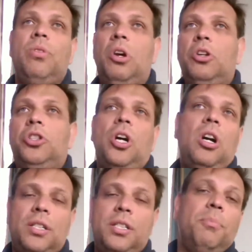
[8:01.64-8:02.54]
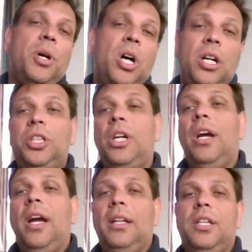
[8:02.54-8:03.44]
sharks in March,
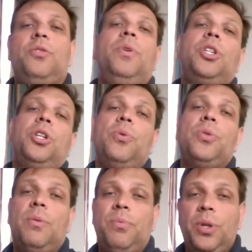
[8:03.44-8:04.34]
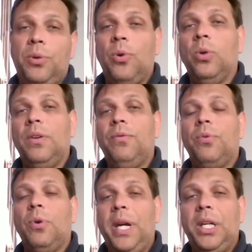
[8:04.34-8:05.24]
and it will shows up for you all the
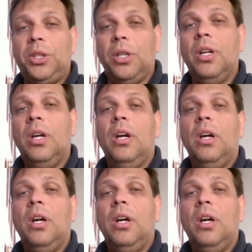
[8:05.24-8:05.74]
information